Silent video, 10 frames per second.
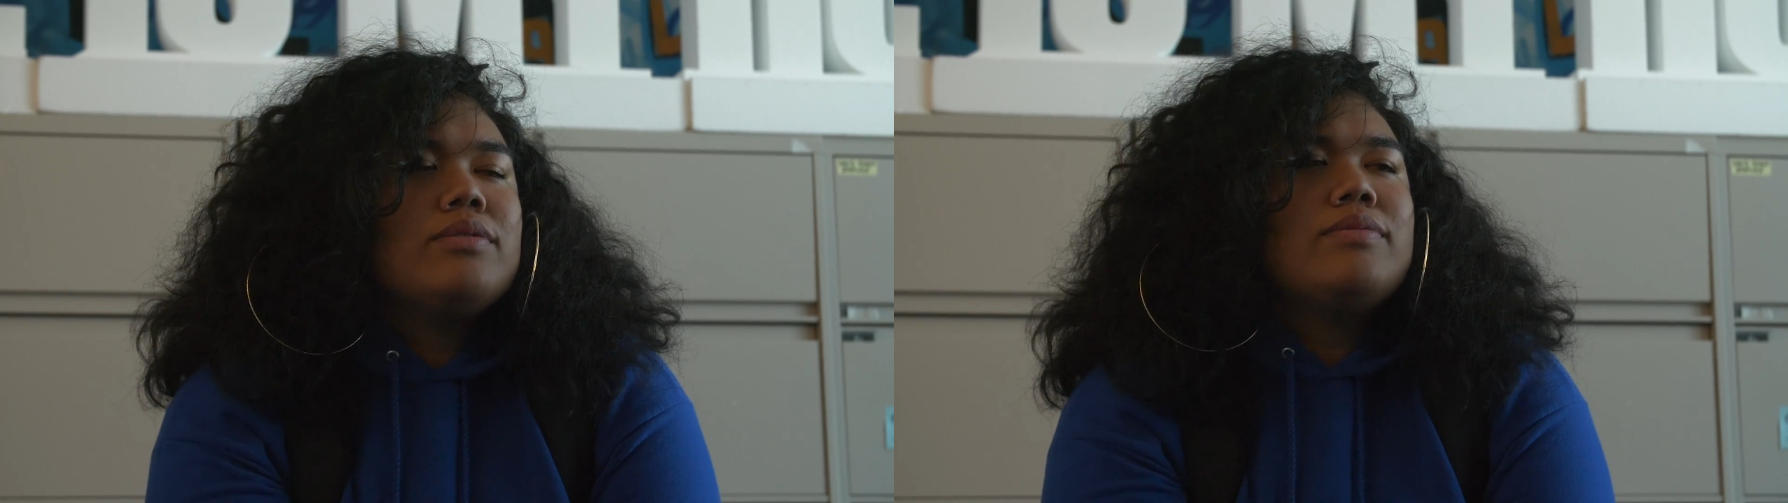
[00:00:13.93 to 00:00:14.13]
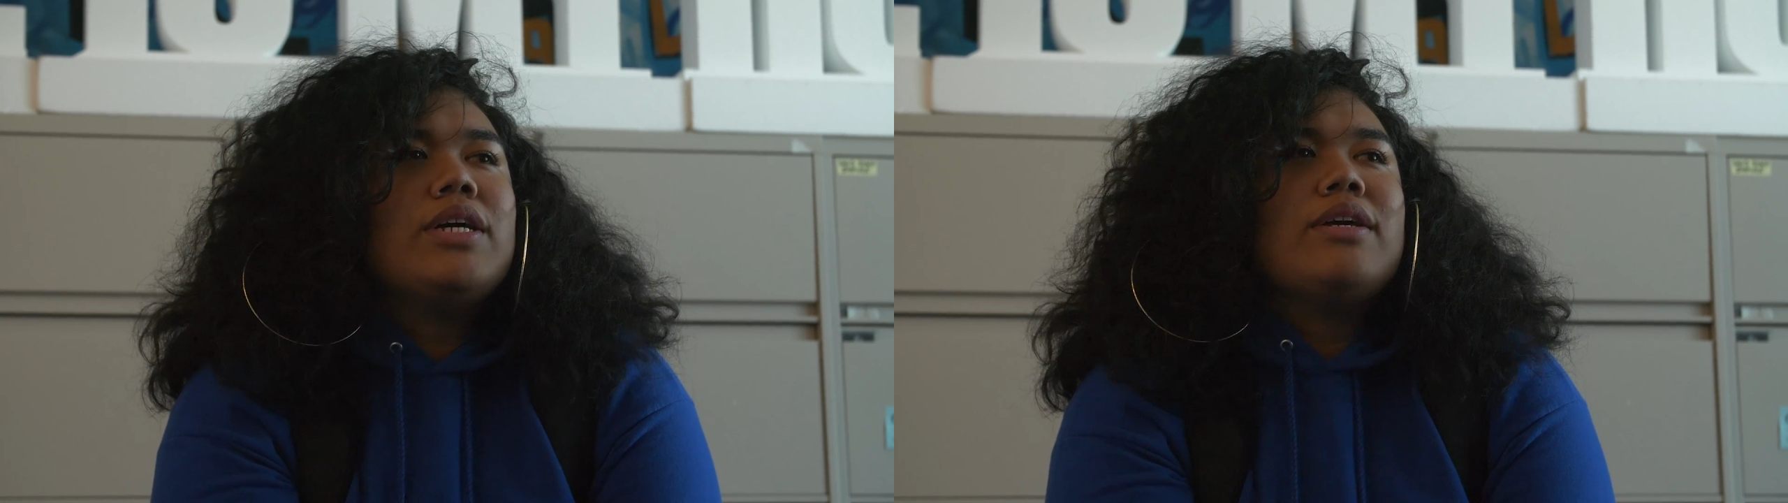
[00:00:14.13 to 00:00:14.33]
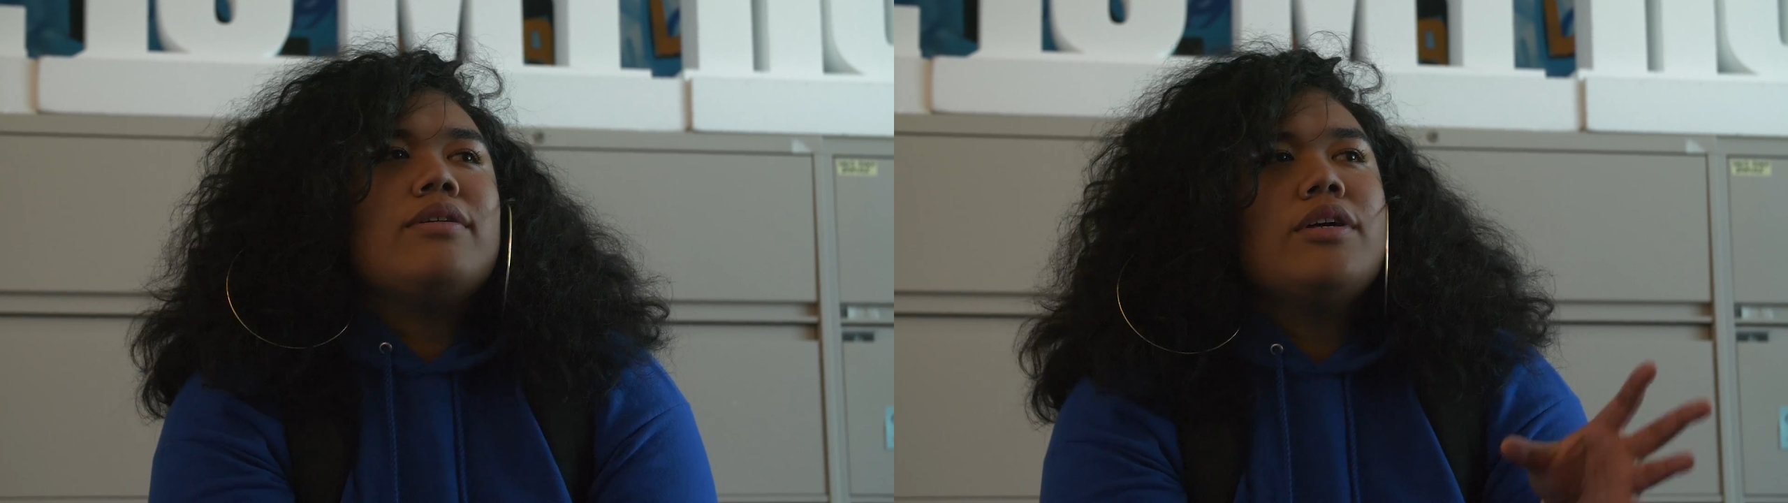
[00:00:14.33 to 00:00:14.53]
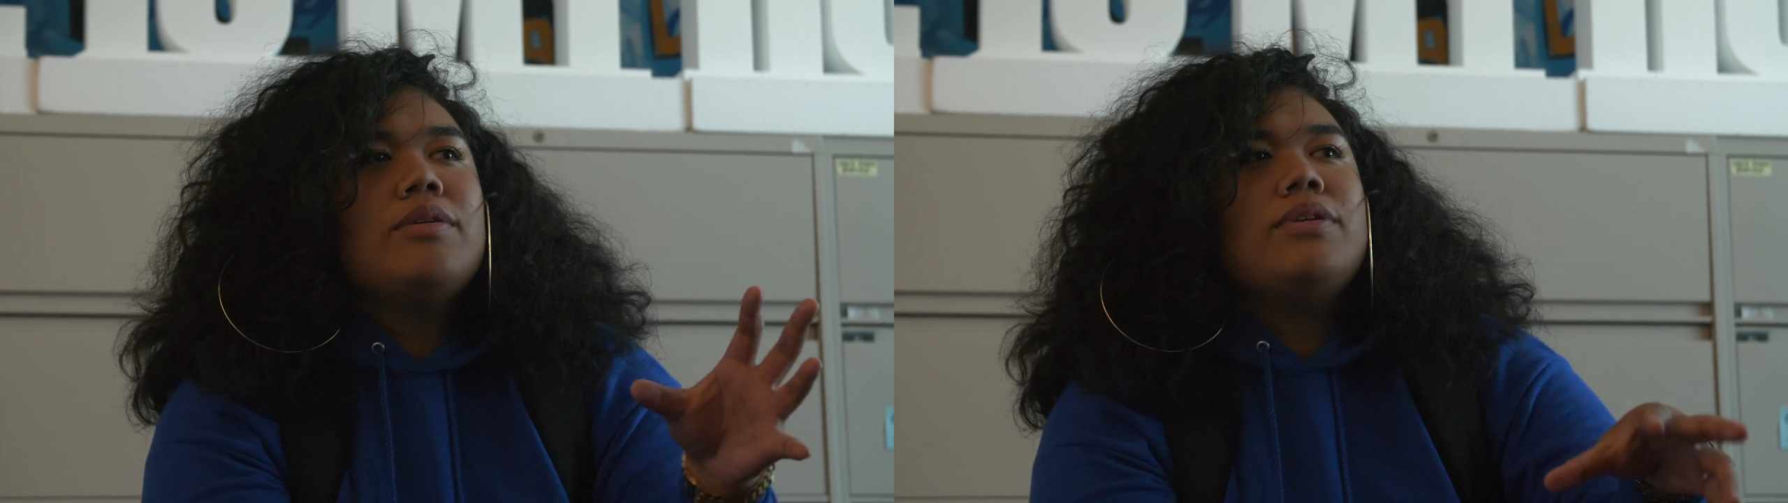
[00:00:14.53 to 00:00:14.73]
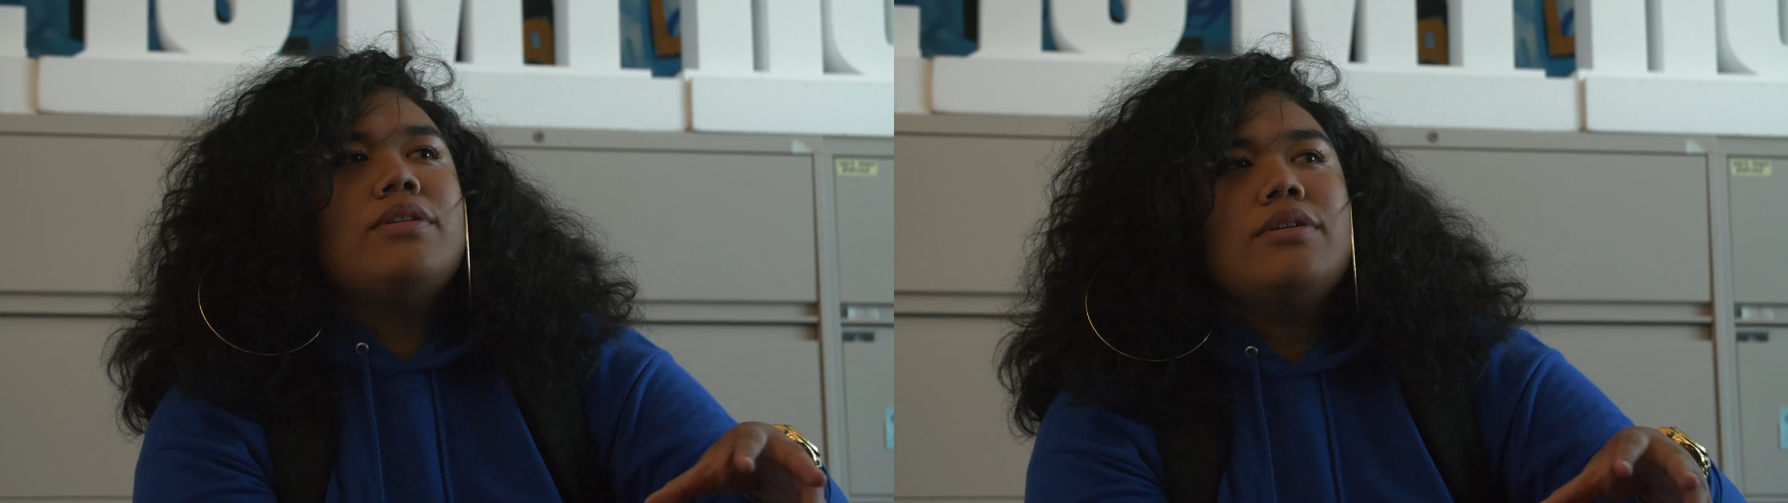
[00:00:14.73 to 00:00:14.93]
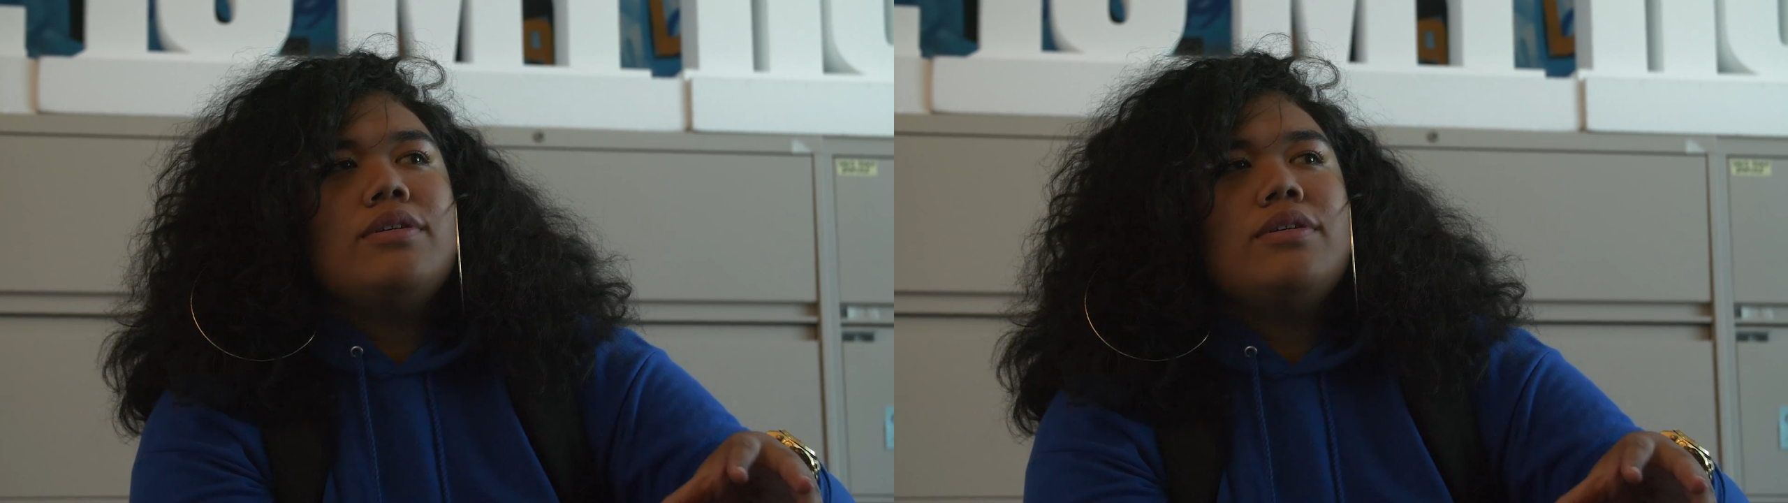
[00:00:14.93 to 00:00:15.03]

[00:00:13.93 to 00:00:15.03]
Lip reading: like coming